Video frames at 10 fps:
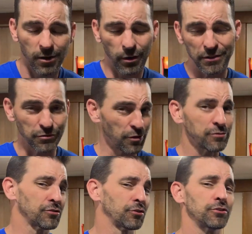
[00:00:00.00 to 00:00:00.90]
Okay, so
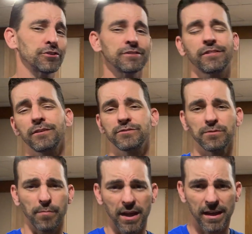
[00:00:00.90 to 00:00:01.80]
there's the good, there's
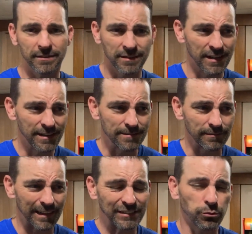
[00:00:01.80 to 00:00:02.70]
the bad.
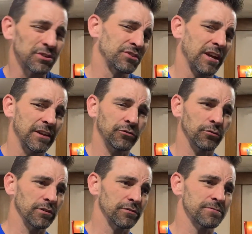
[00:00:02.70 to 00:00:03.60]
Last question to
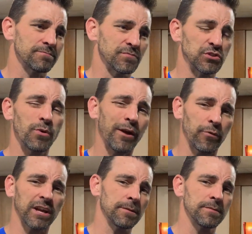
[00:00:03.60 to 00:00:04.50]
answer is, do I
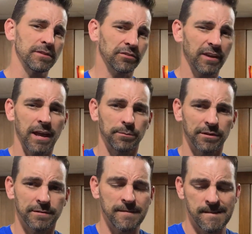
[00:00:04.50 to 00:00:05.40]
recommend this
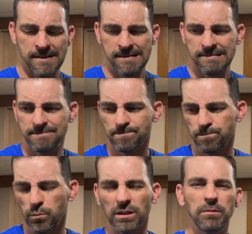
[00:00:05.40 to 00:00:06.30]
cabinet?
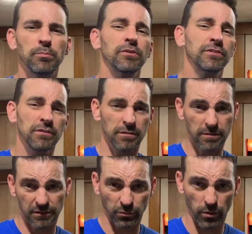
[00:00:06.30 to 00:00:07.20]
Well, let me put it to you
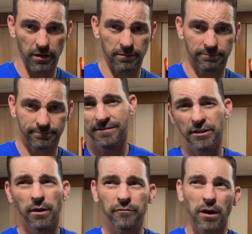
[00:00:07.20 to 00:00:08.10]
this way. You
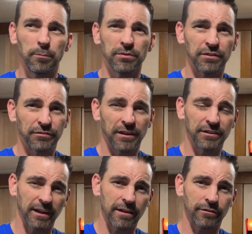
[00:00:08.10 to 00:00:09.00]
know, after I put this thing
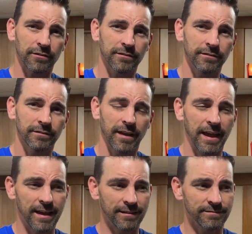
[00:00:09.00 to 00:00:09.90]
together
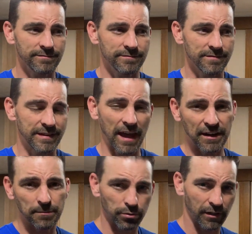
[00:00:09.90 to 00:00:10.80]
and got it
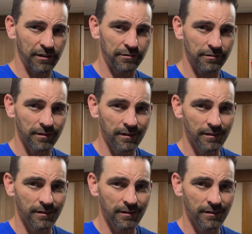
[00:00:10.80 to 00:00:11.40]
in place